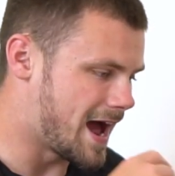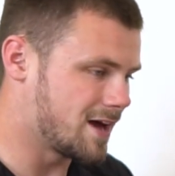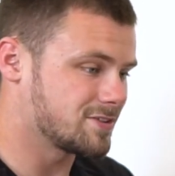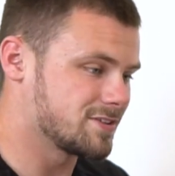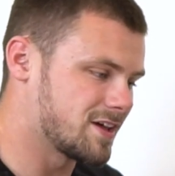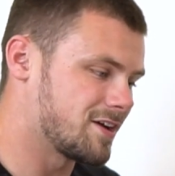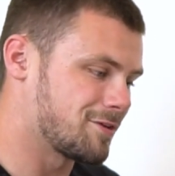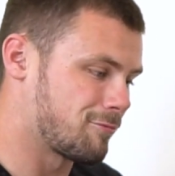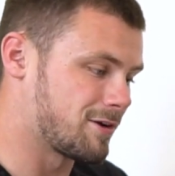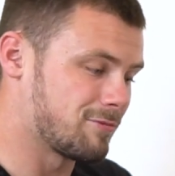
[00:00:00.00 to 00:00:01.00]
As I said,
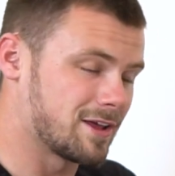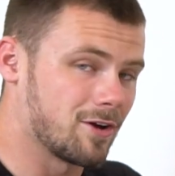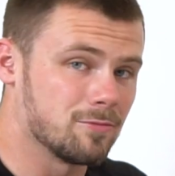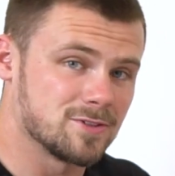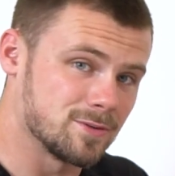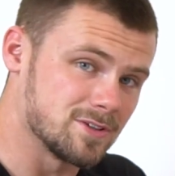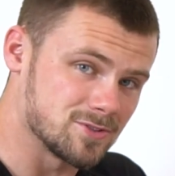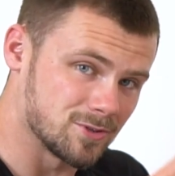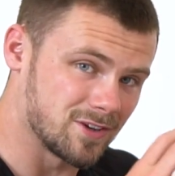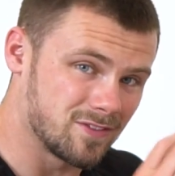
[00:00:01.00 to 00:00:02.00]
I really, really hoped you
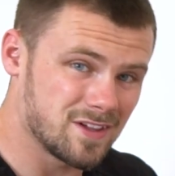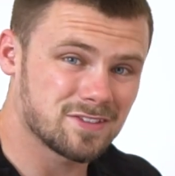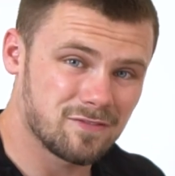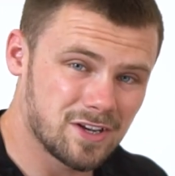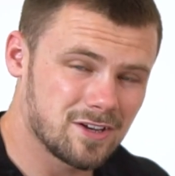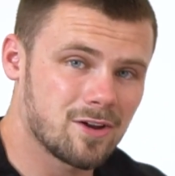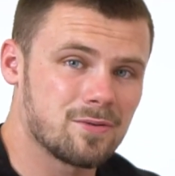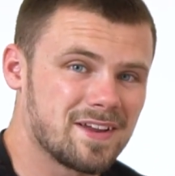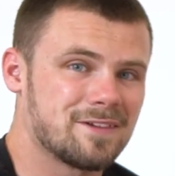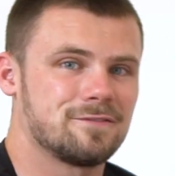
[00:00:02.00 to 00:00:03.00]
enjoyed this
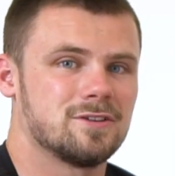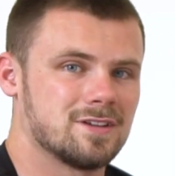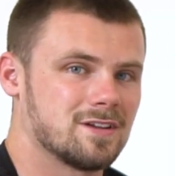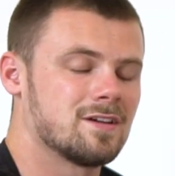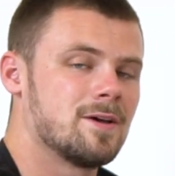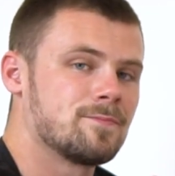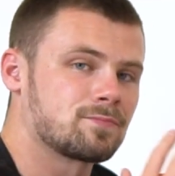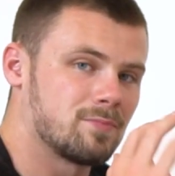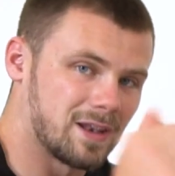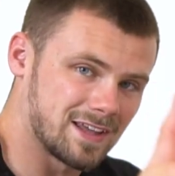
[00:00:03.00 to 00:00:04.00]
video. If you did,
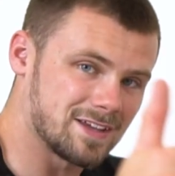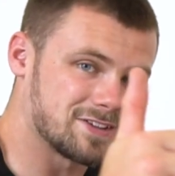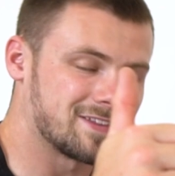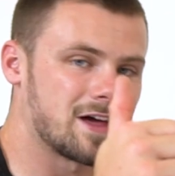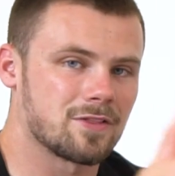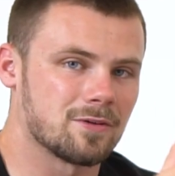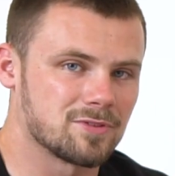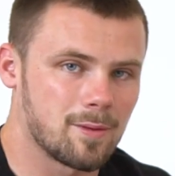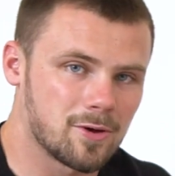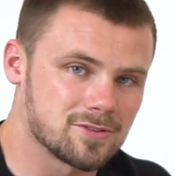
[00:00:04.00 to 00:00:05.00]
please hit that
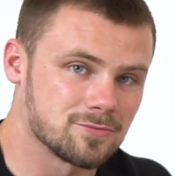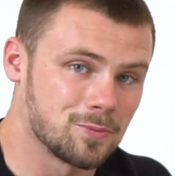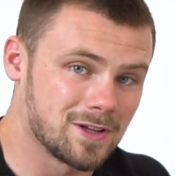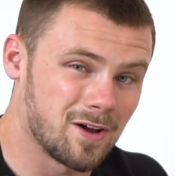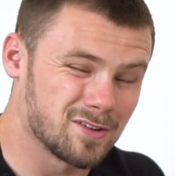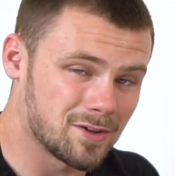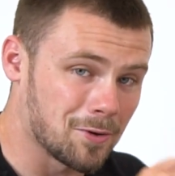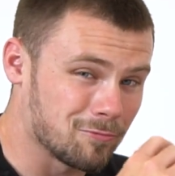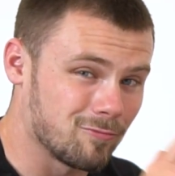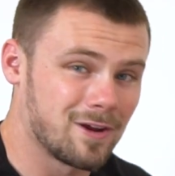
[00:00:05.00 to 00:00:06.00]
thumbs up button for me, guys. I
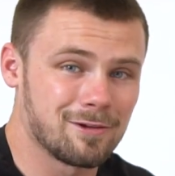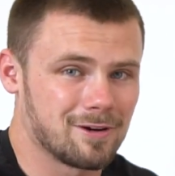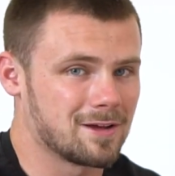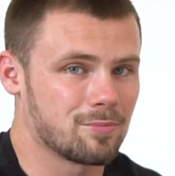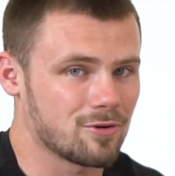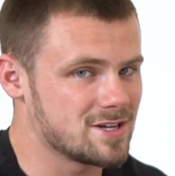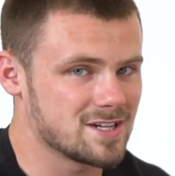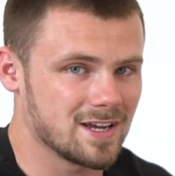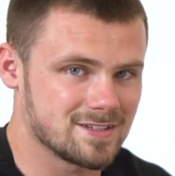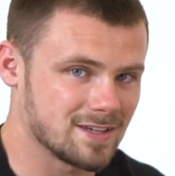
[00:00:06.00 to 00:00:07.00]
would really, really
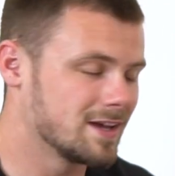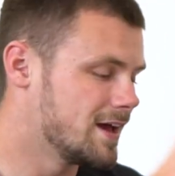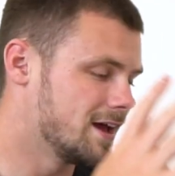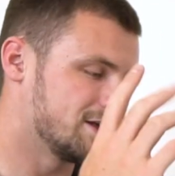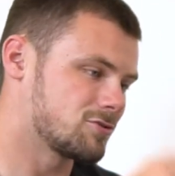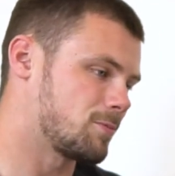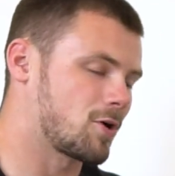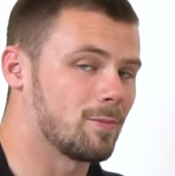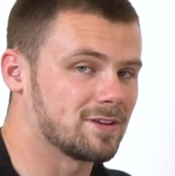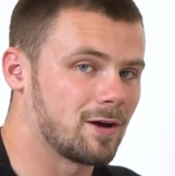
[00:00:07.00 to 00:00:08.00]
appreciate it. And drop a
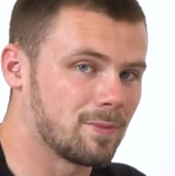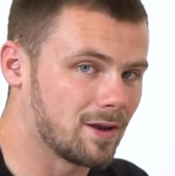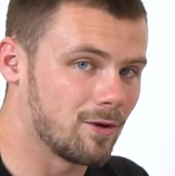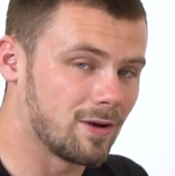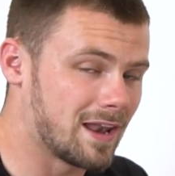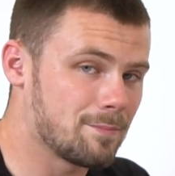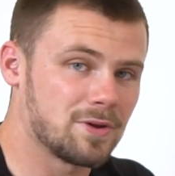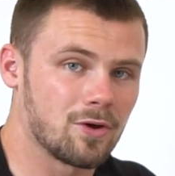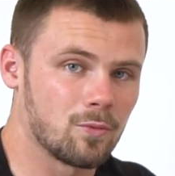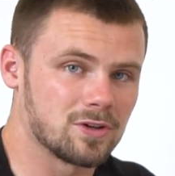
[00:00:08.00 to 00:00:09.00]
comment down below. Let
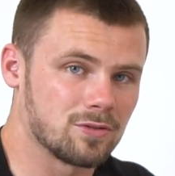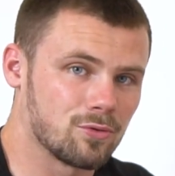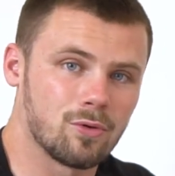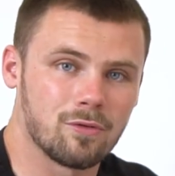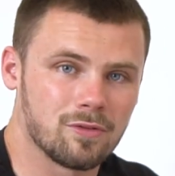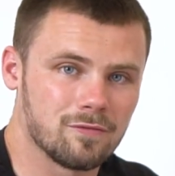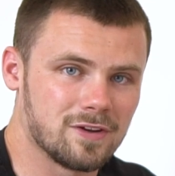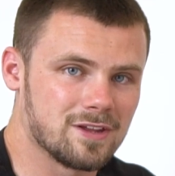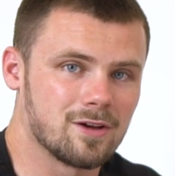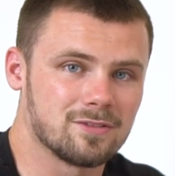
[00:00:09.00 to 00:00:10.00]
me know what you thought of the
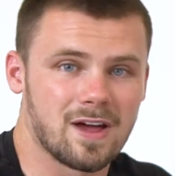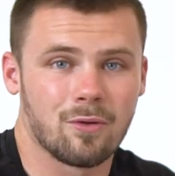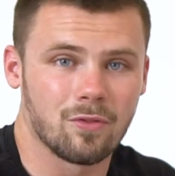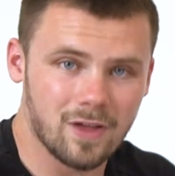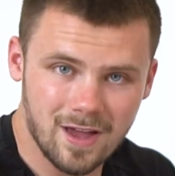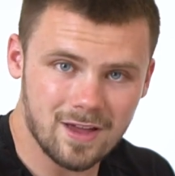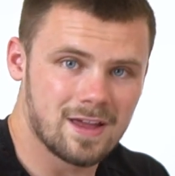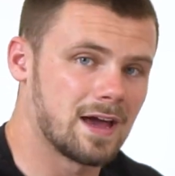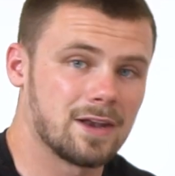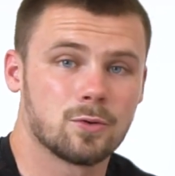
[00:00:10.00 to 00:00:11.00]
video down there.
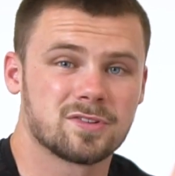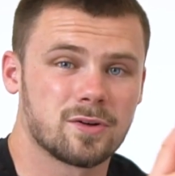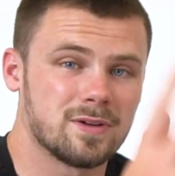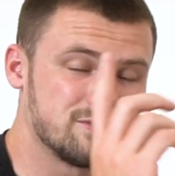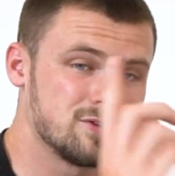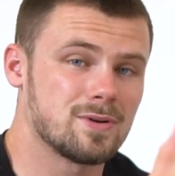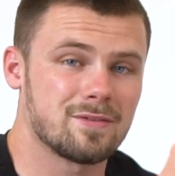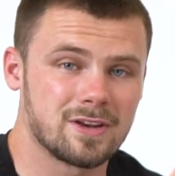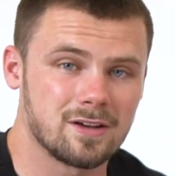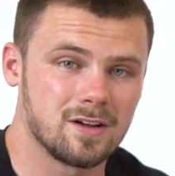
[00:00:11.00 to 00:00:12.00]
And also, if you
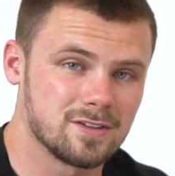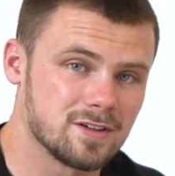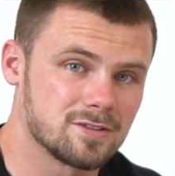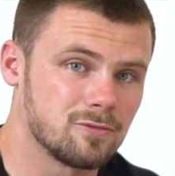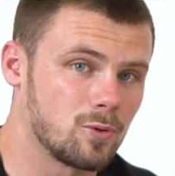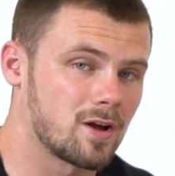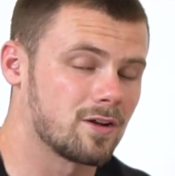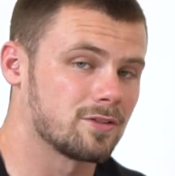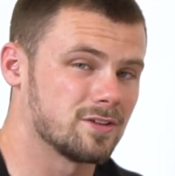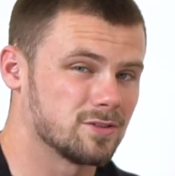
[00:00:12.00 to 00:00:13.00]
have any ideas of what
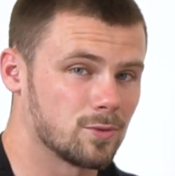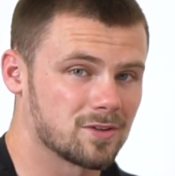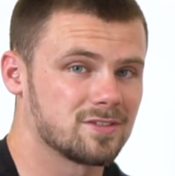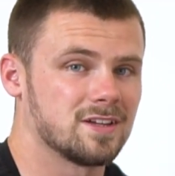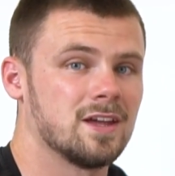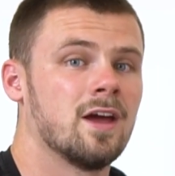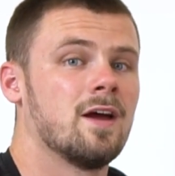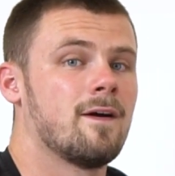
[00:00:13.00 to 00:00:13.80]
kind of things you want to see